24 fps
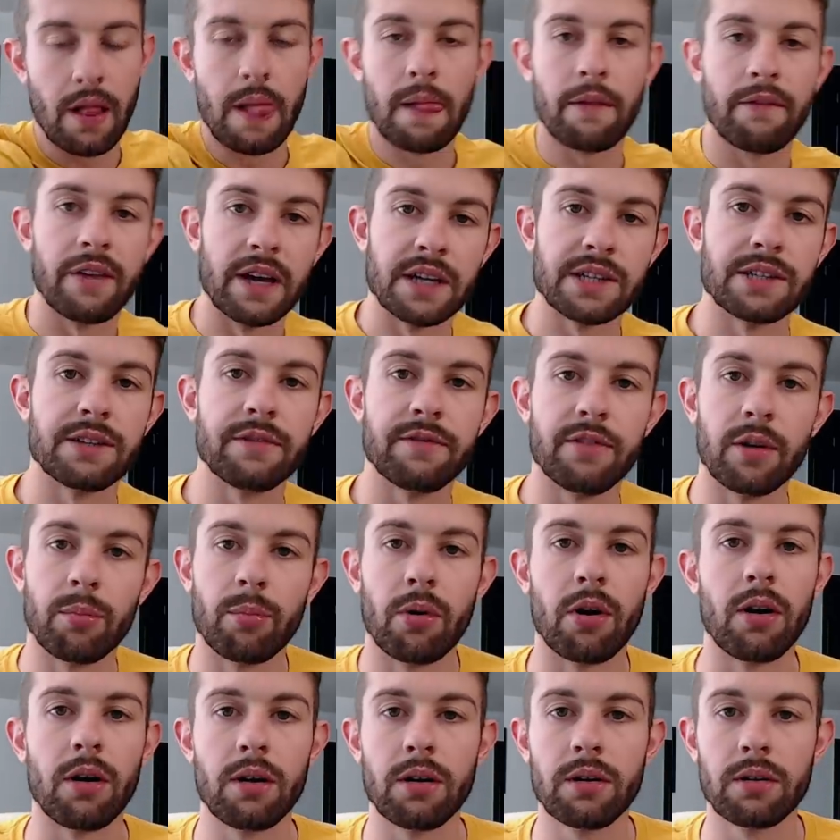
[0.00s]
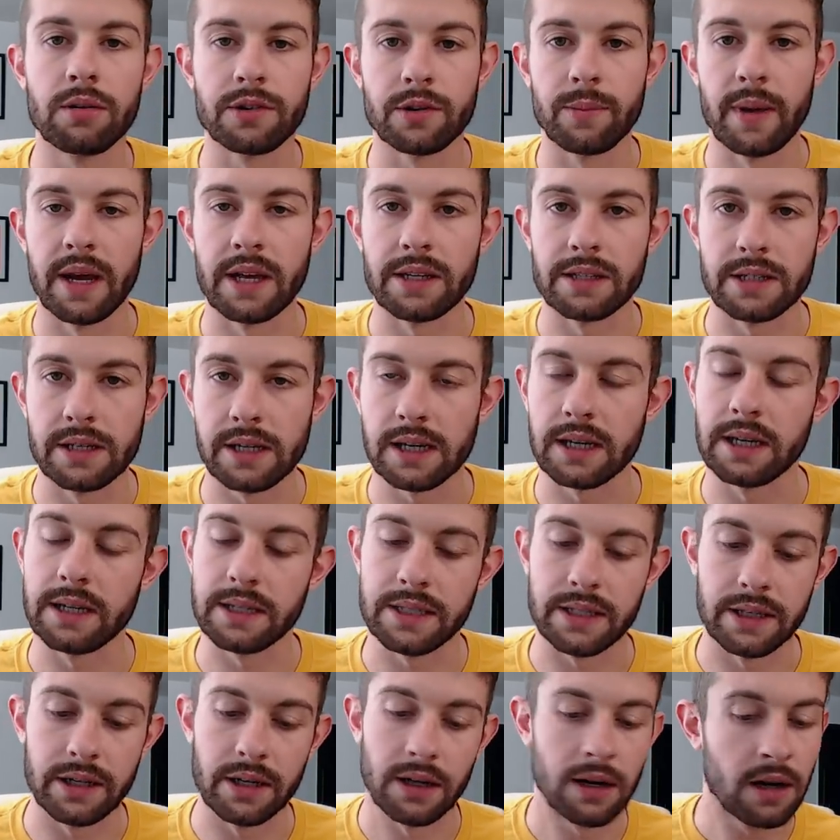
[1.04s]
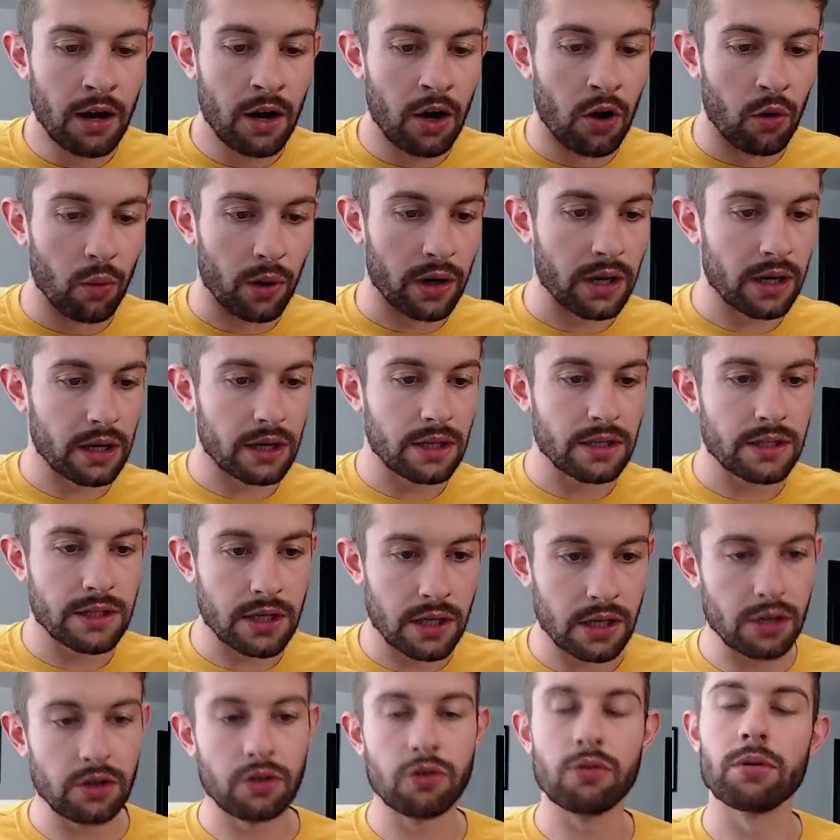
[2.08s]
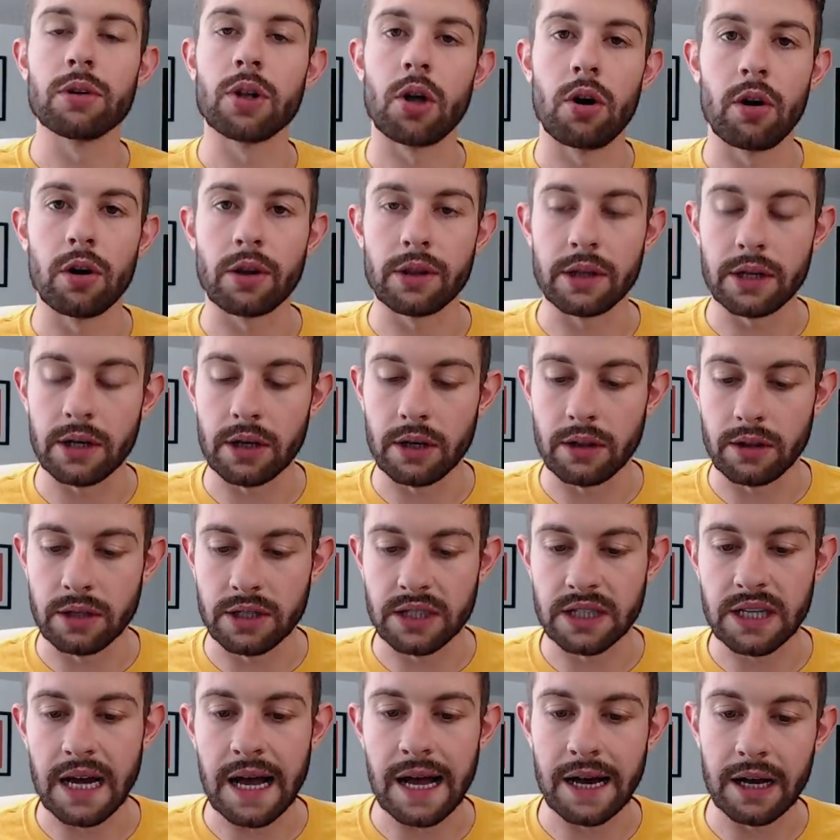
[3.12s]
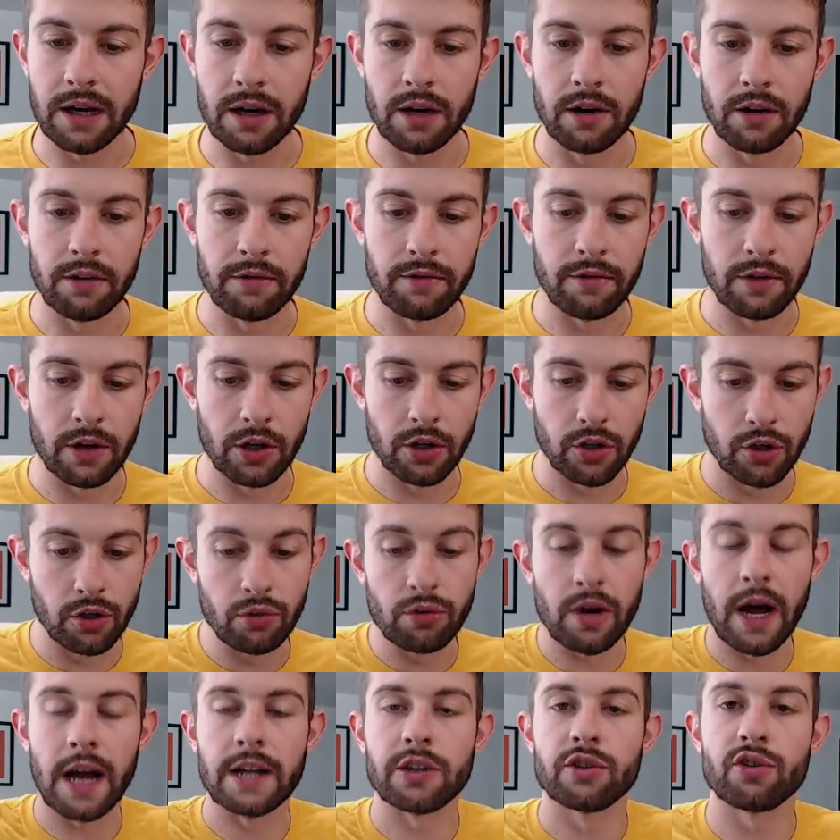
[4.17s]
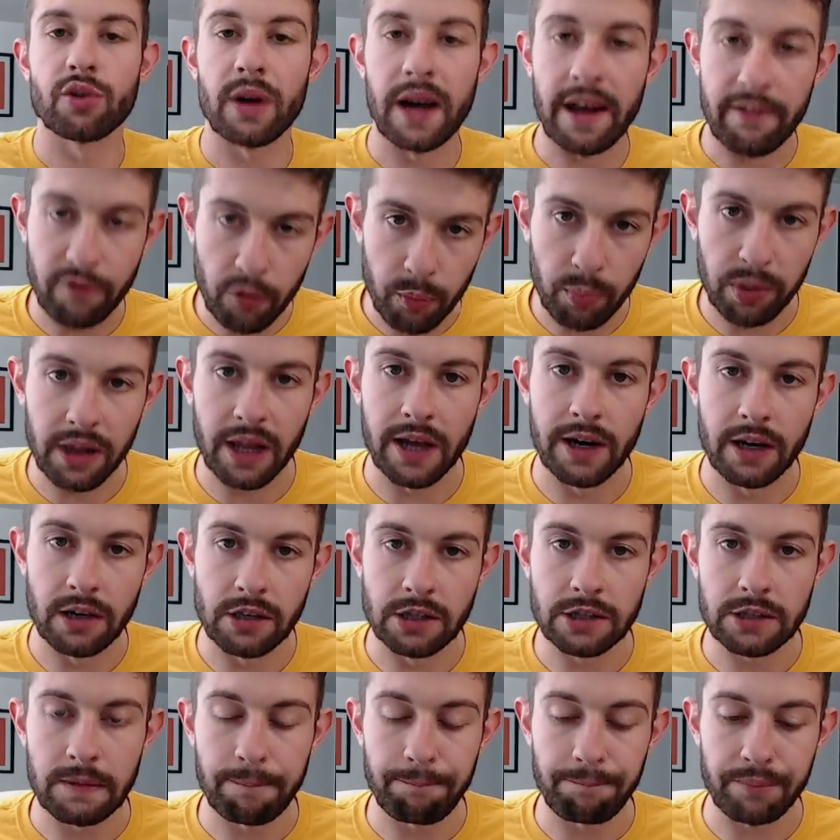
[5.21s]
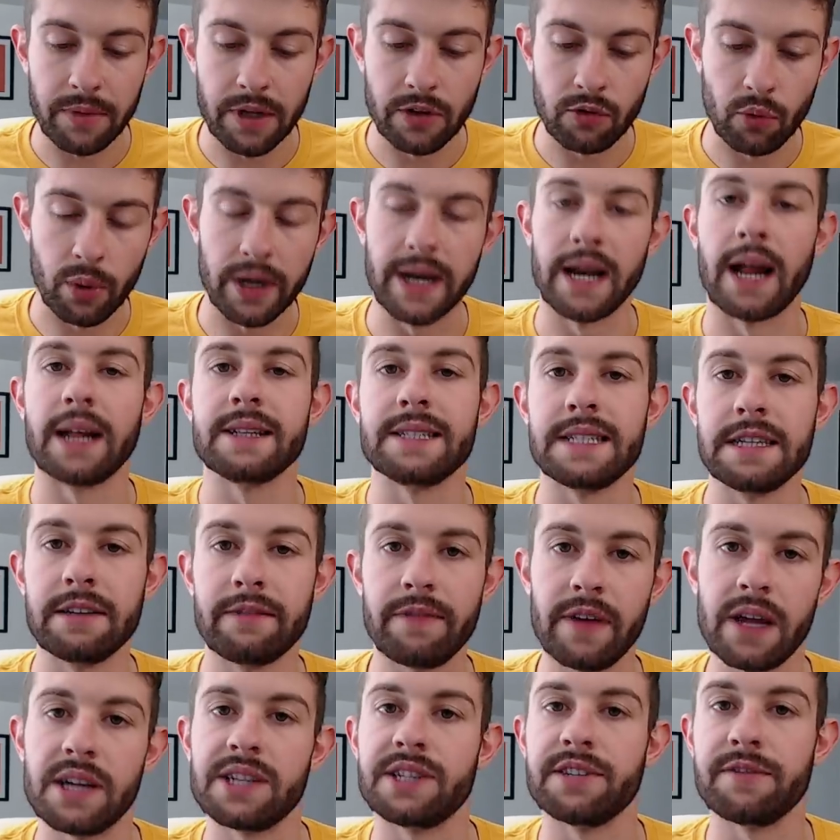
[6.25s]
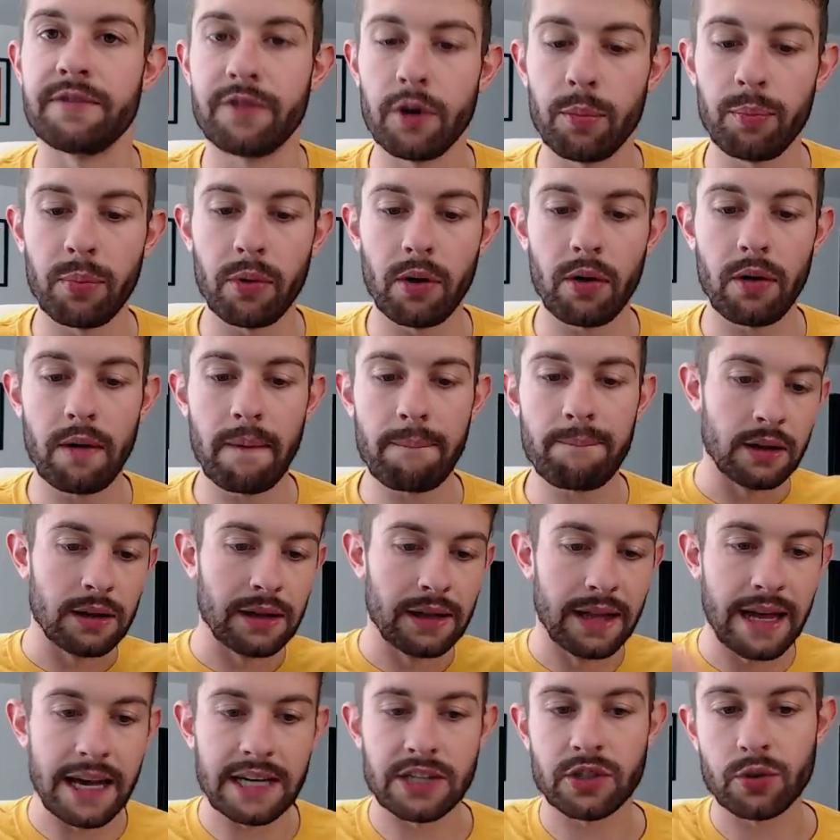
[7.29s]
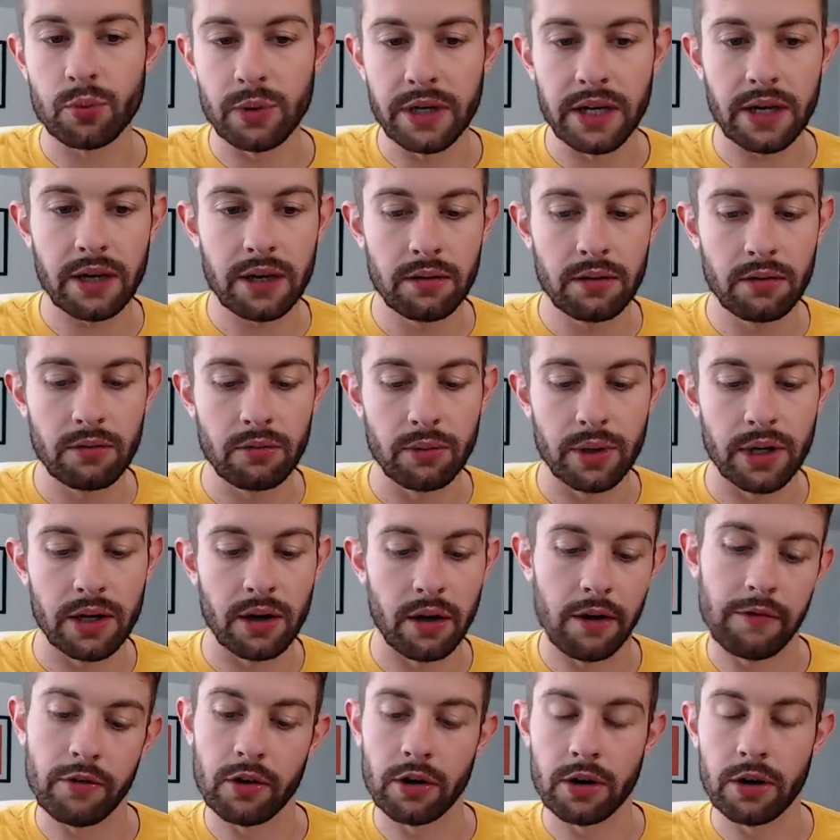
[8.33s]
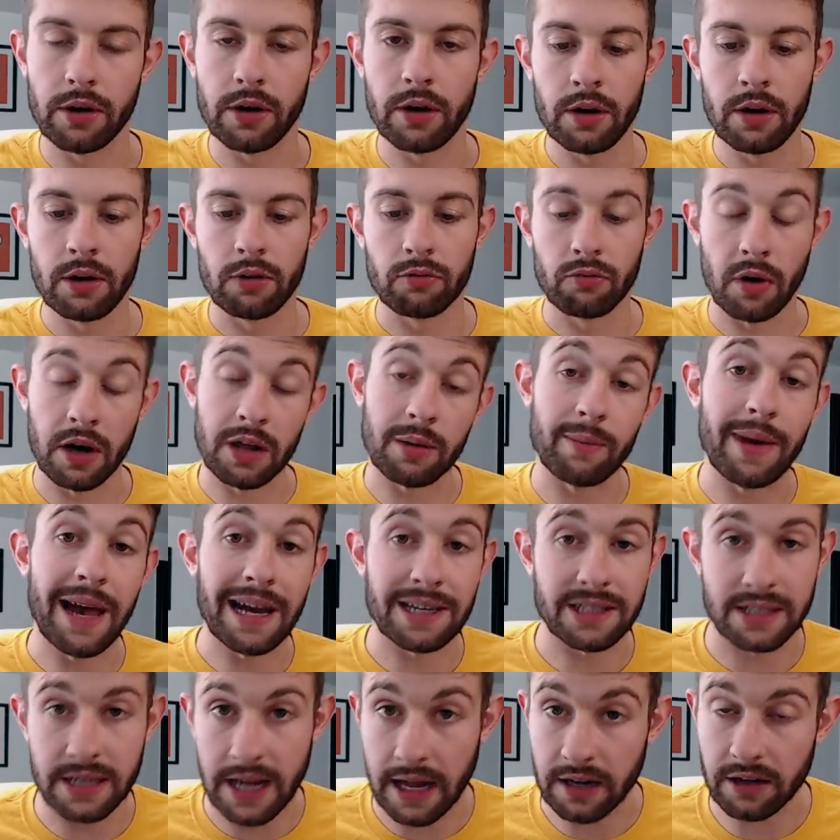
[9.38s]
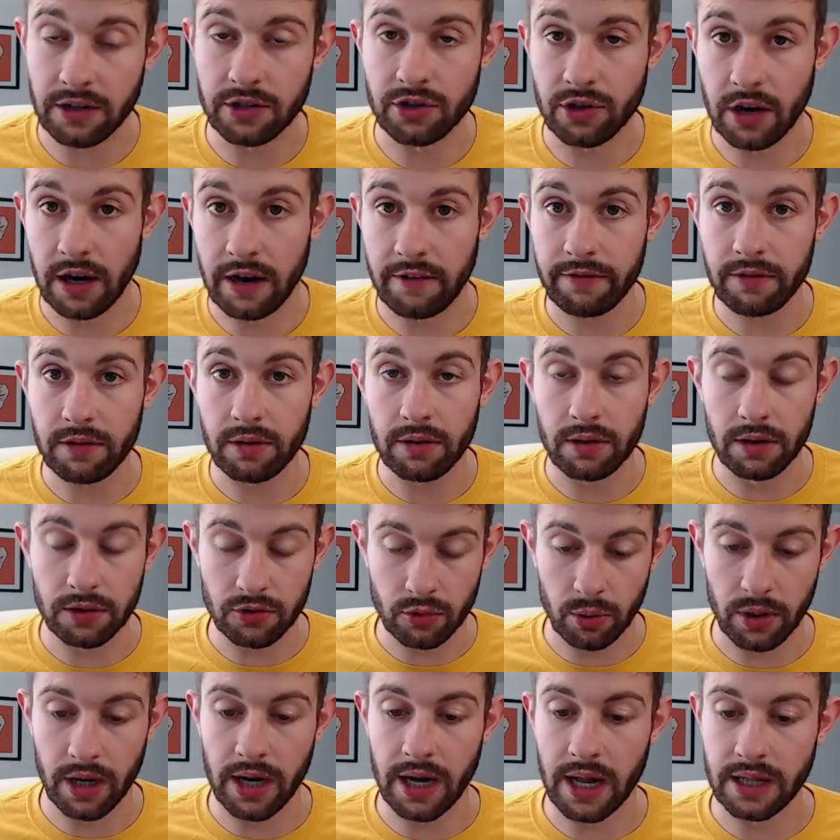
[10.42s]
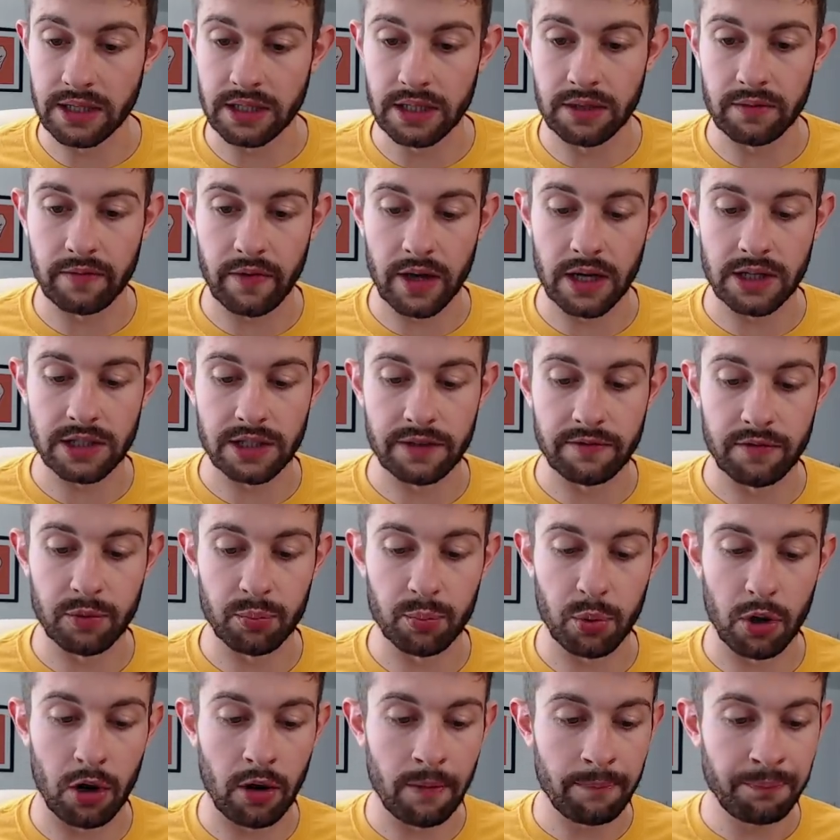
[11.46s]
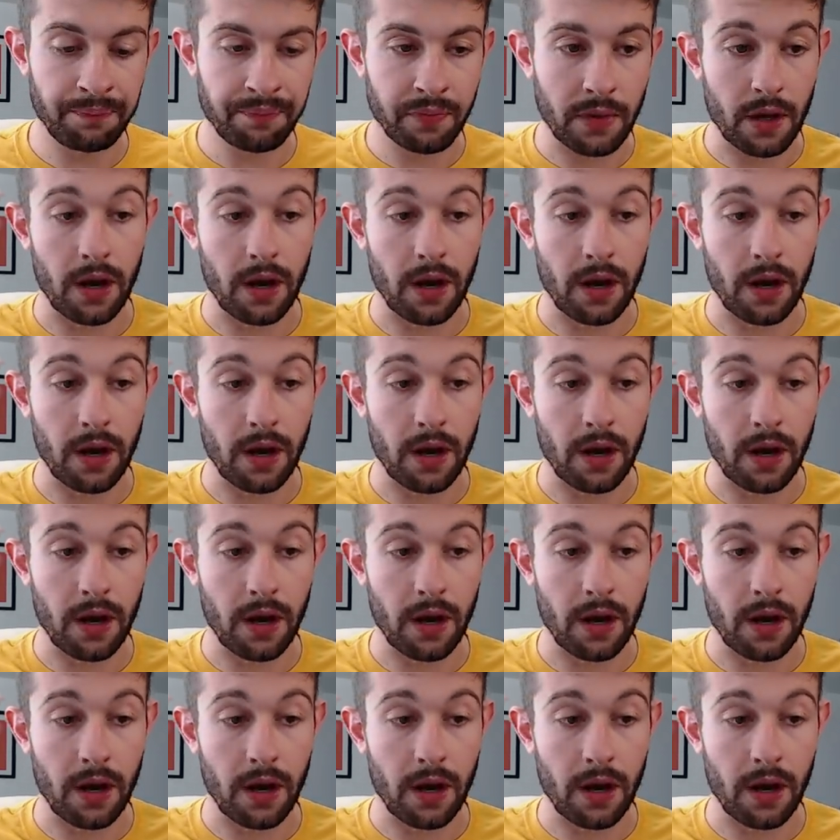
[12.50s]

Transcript: Fantasy football, it's your man's Nicholas here. We're going to continue along the saga of do not draft players in 2019 fantasy football. Last week, we covered running backs not to draft in 2019 fantasy football.